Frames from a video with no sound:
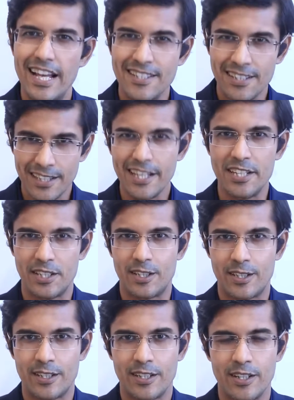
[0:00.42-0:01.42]
As a
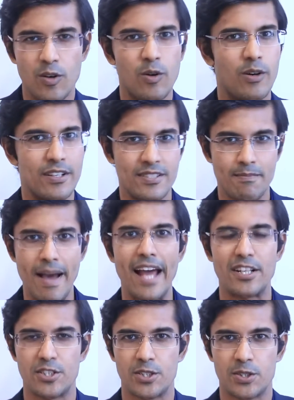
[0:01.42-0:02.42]
leader, or as a
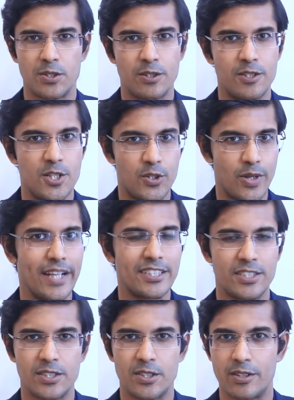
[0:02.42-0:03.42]
manager, or a director,